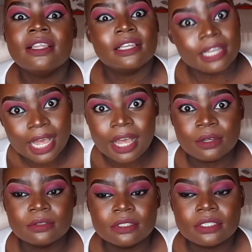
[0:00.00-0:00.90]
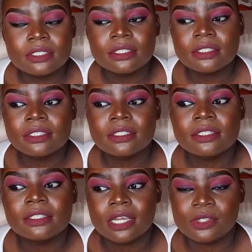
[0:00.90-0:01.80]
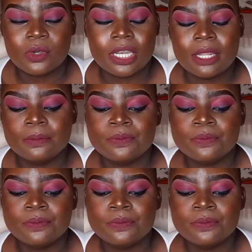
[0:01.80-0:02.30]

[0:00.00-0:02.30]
loud and so on.